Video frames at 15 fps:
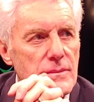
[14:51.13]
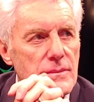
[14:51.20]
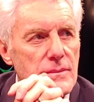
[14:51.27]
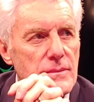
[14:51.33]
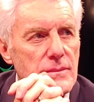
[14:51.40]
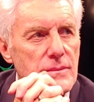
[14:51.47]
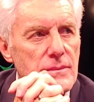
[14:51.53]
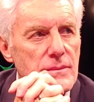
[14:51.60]

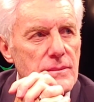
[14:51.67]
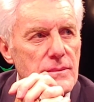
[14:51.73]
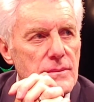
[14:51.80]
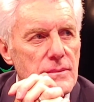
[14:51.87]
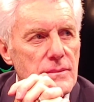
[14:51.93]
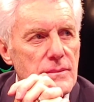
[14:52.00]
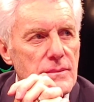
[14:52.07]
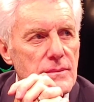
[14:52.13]
campaign
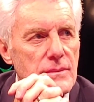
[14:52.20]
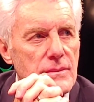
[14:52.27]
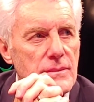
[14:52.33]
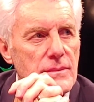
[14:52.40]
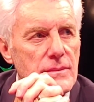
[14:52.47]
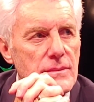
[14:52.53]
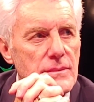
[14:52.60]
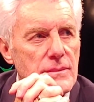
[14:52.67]
strongly
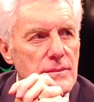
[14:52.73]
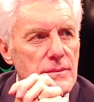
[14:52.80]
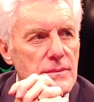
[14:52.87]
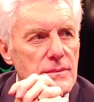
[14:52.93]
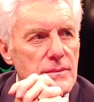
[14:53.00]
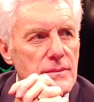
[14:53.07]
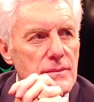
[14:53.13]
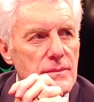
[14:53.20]

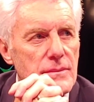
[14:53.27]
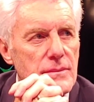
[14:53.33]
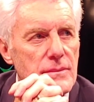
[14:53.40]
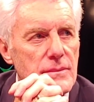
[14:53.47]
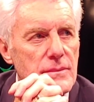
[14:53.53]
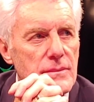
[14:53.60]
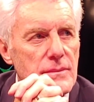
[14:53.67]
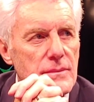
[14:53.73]
um, in the
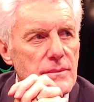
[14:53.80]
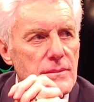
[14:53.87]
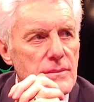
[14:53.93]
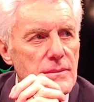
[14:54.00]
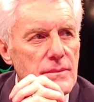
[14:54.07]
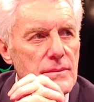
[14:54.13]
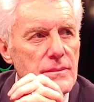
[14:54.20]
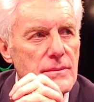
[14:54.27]
competition that you're
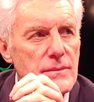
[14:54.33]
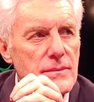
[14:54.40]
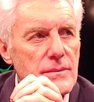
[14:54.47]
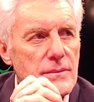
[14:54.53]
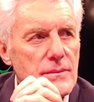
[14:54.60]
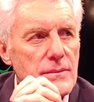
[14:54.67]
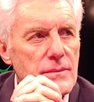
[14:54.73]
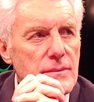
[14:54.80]
playing in, especially
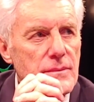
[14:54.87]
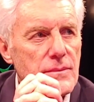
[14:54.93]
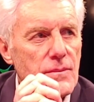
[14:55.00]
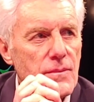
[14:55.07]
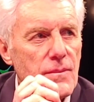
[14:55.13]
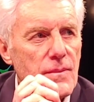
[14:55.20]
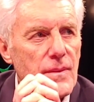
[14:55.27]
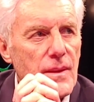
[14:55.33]
in the AFCON
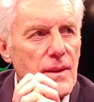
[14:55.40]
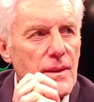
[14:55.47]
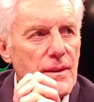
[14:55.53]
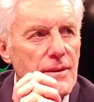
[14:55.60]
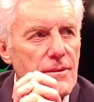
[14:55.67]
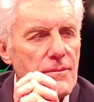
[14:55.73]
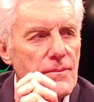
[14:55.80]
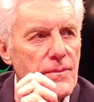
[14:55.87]
and
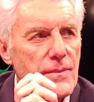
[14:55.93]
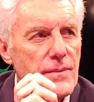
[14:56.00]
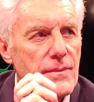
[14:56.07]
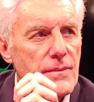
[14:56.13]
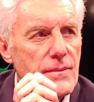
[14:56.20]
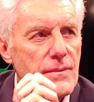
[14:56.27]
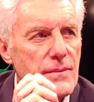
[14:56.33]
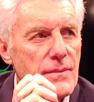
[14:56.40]
World Cup
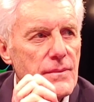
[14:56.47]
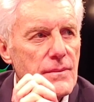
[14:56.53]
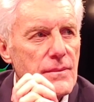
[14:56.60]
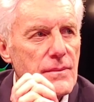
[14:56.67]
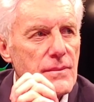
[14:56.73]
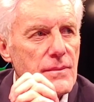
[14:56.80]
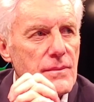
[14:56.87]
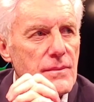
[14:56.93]
qualifiers.
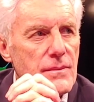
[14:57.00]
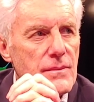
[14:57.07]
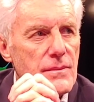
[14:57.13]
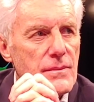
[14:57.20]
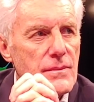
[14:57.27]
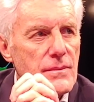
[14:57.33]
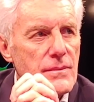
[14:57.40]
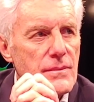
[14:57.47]
But
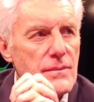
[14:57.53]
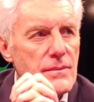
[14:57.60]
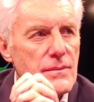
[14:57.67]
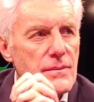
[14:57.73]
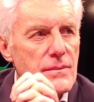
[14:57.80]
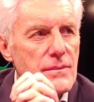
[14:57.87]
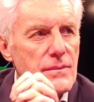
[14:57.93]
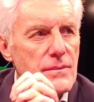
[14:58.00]

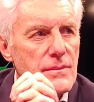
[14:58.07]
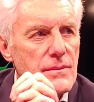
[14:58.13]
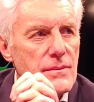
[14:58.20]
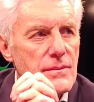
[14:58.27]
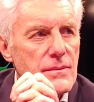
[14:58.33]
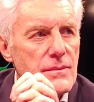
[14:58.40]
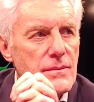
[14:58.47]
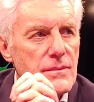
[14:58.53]
um,
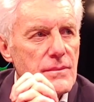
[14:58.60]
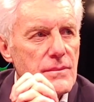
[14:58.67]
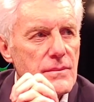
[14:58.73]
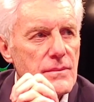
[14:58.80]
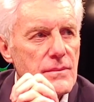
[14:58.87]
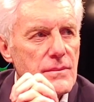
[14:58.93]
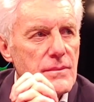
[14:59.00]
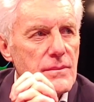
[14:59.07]
the question I
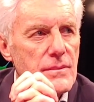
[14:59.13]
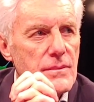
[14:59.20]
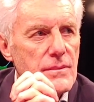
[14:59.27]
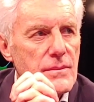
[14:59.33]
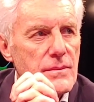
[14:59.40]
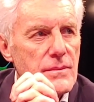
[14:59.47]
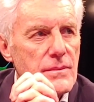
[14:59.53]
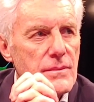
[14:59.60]
asked you when I was
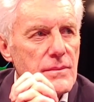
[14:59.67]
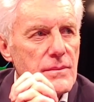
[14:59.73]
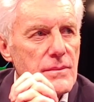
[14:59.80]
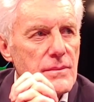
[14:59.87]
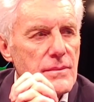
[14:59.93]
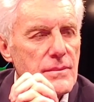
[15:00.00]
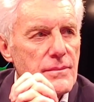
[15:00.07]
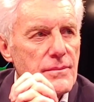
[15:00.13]
sitting
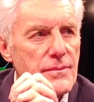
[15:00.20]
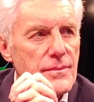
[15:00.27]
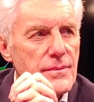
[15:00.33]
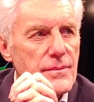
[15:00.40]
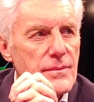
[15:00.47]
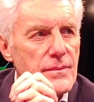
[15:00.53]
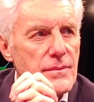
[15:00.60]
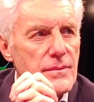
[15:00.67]
there
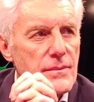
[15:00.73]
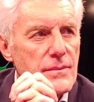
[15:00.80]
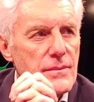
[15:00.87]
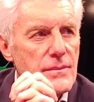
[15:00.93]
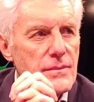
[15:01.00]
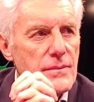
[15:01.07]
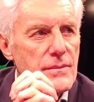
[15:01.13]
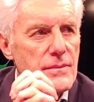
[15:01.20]
now